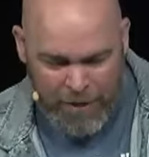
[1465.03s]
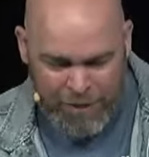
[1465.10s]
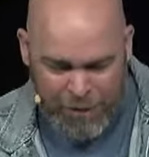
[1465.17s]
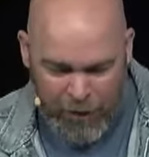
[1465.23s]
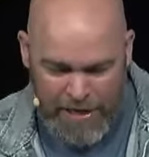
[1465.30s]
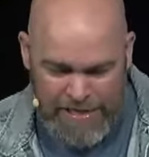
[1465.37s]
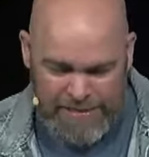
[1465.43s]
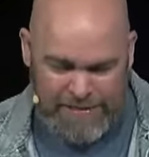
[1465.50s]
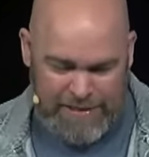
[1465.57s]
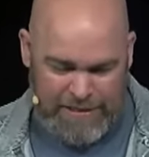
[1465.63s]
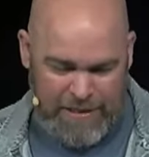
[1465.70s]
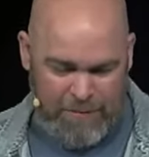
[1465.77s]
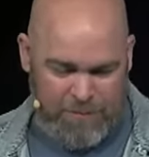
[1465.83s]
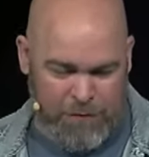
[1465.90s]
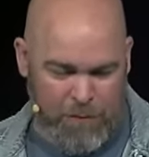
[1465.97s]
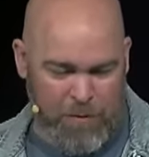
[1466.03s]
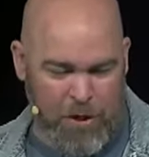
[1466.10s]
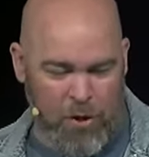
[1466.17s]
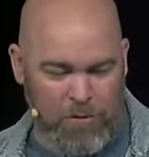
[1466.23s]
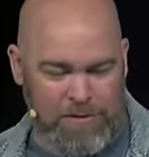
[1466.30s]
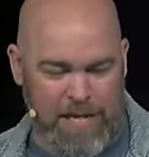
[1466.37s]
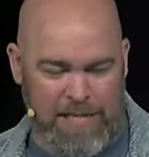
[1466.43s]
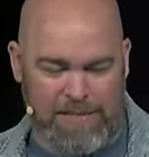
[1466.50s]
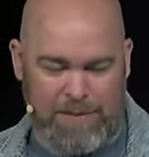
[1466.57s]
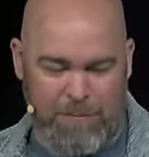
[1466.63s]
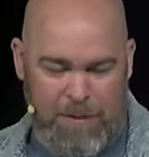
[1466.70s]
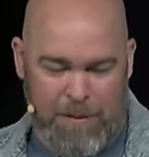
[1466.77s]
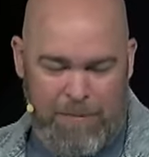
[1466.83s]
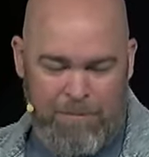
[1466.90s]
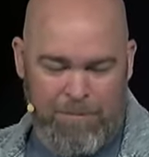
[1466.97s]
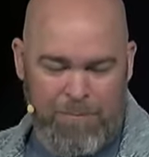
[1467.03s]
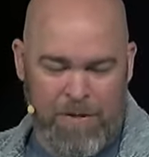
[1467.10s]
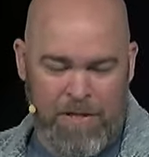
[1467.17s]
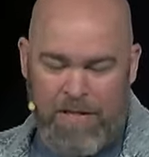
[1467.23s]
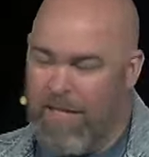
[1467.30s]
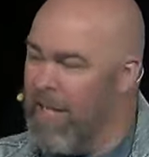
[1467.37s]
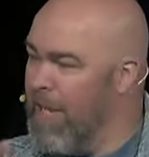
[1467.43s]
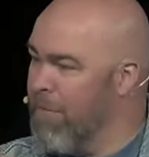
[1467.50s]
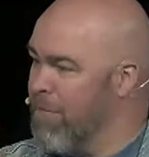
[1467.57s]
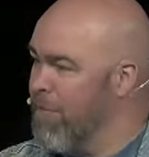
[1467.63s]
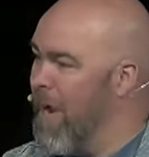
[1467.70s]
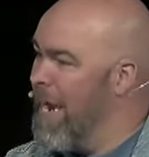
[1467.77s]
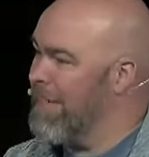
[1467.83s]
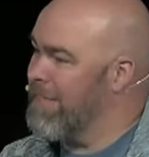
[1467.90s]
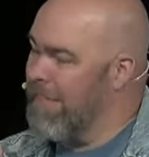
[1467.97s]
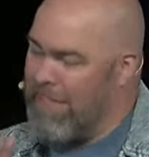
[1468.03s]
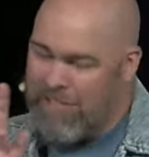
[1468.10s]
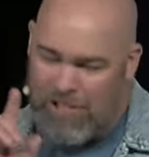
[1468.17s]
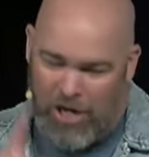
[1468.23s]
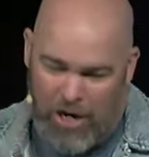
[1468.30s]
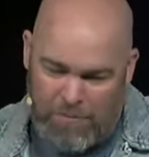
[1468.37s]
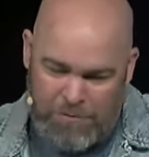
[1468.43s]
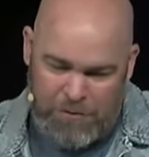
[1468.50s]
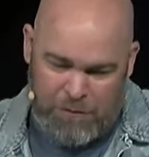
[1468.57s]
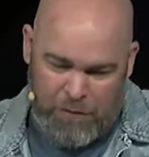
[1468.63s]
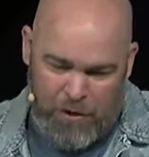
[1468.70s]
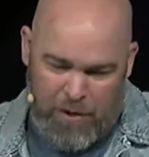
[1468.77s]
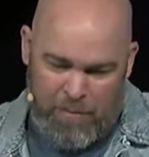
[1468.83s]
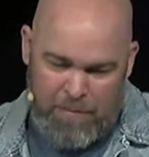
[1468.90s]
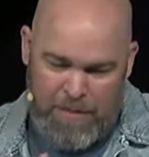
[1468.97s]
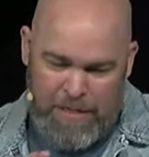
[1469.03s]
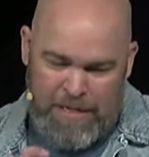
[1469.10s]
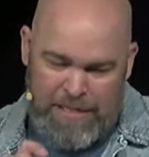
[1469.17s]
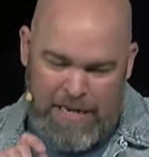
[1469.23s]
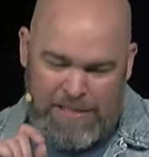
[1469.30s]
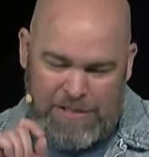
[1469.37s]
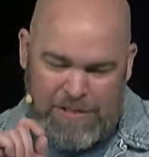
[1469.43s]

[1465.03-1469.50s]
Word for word: phrase that comes from the Old Testament. In fact, it comes from that